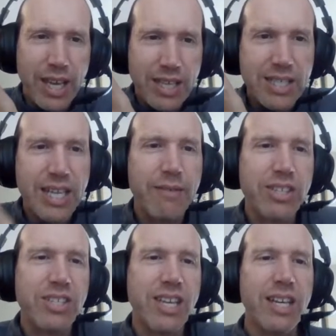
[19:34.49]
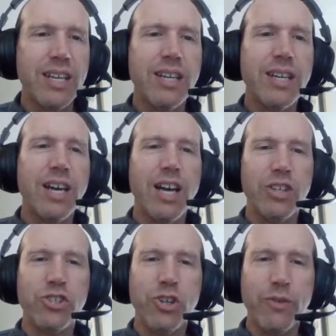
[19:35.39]
a devastated
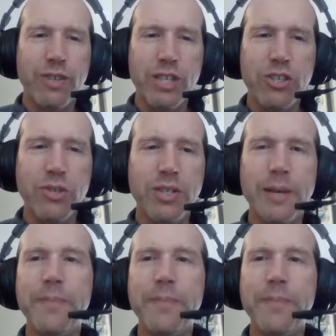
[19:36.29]
Soviet Union.